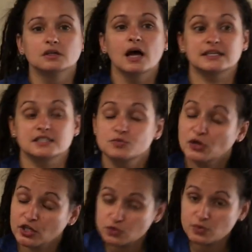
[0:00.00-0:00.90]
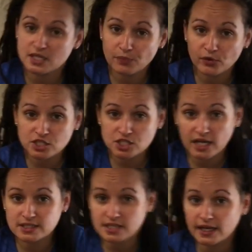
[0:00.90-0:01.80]
has experience with separation
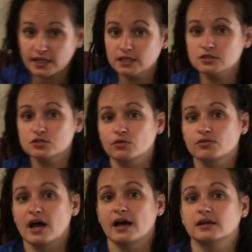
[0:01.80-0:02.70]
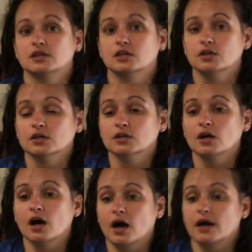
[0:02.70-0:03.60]
anxiety so that
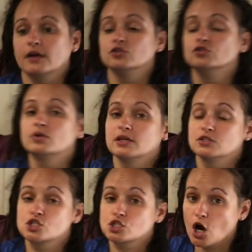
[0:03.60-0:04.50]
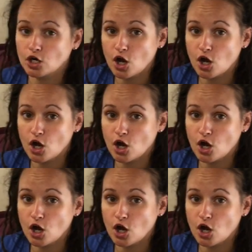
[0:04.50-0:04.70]
you can start